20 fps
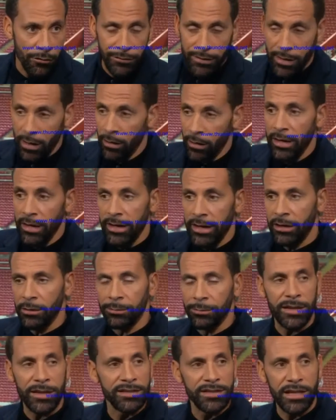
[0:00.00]
now, you can
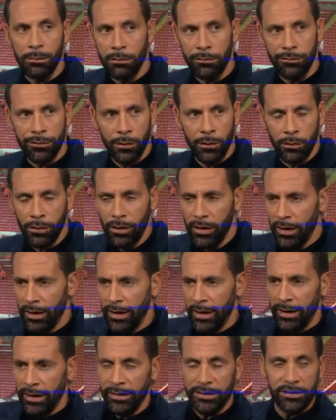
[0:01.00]
play centre midfield.
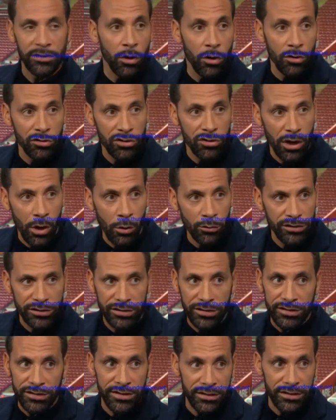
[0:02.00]
He scores goals, he's
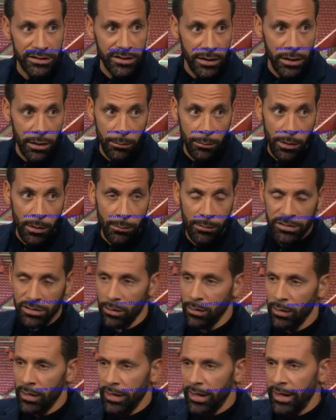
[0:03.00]
assisting at the moment. So
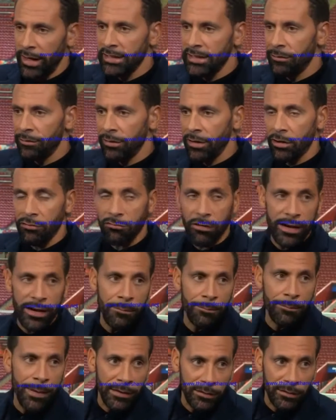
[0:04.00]
he's having a great
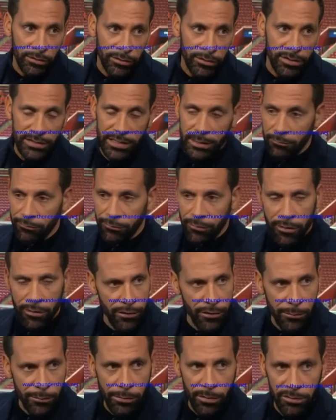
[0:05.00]
impact on his team, very,
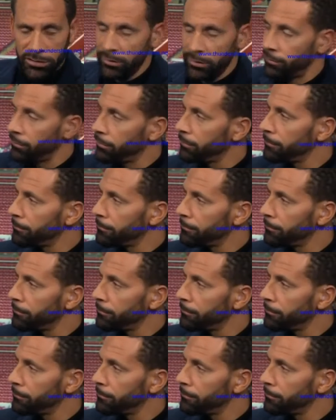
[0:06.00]
very positive.